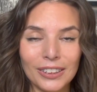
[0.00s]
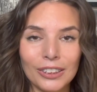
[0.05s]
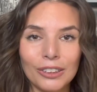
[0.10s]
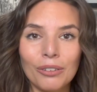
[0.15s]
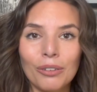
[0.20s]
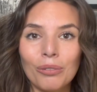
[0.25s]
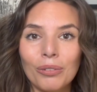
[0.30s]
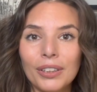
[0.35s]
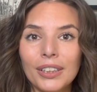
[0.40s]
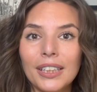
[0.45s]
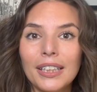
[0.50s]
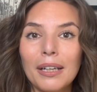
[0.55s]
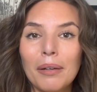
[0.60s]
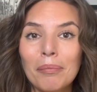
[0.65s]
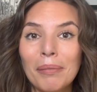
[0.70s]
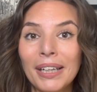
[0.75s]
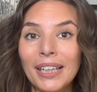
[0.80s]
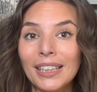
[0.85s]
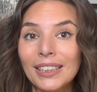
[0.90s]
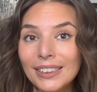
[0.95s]
So it really
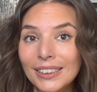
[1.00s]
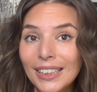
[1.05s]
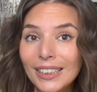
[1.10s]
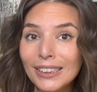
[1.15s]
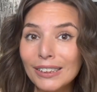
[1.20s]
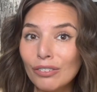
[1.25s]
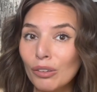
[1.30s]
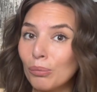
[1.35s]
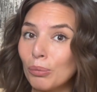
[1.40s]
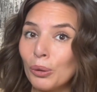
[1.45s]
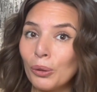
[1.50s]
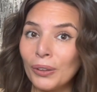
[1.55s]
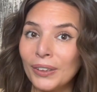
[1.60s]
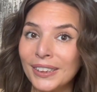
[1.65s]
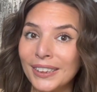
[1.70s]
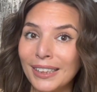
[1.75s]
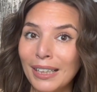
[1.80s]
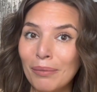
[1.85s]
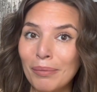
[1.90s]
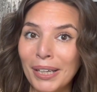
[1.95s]
made sense for breweries
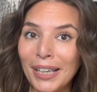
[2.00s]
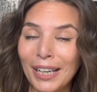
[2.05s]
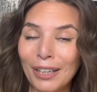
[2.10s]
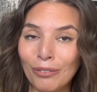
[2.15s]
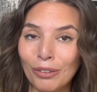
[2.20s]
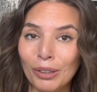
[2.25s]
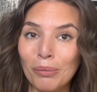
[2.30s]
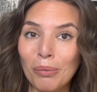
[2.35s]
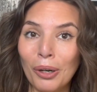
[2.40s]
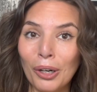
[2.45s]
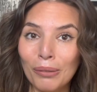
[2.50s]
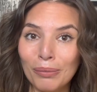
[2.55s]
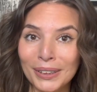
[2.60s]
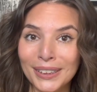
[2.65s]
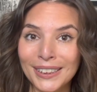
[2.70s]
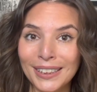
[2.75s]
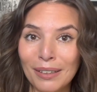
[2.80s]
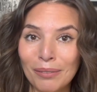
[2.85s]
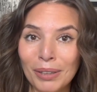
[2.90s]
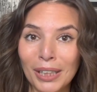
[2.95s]
to come in and repurpose
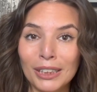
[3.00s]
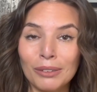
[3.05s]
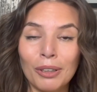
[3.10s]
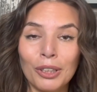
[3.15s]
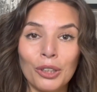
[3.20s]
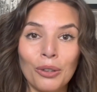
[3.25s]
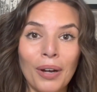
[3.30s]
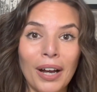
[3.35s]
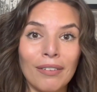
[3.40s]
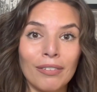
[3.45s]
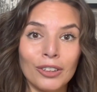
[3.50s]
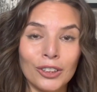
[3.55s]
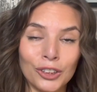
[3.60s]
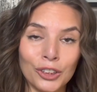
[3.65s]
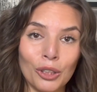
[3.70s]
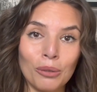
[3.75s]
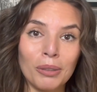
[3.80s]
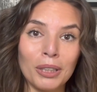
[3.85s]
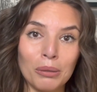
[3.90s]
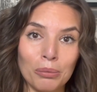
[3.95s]
them. That's why you have
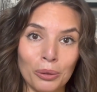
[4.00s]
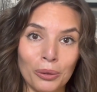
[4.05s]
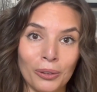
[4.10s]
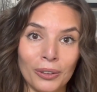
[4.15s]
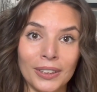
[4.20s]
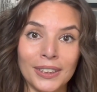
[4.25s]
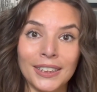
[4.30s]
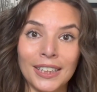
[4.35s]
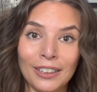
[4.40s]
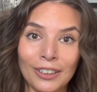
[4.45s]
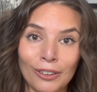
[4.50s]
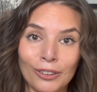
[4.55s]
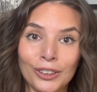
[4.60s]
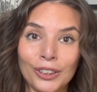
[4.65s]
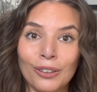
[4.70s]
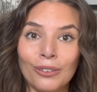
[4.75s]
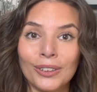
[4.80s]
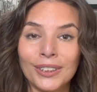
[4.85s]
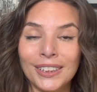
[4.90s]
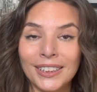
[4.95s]
so many breweries in
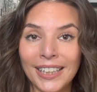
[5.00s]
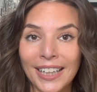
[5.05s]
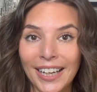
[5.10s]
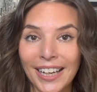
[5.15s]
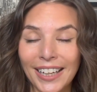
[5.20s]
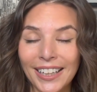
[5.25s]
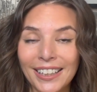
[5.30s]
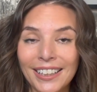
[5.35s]
LOSO today.